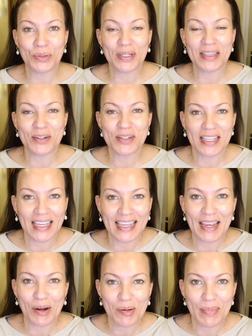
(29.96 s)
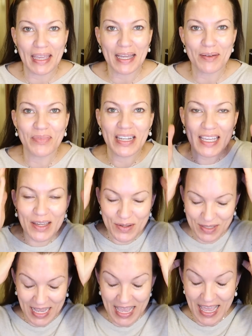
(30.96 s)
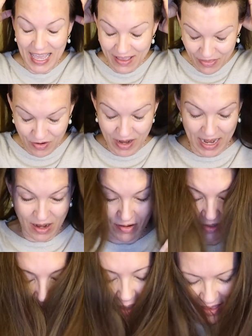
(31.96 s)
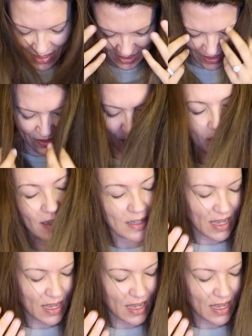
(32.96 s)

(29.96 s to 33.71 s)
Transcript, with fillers: doing their skincare and makeup videos and their hair is like this. They're like,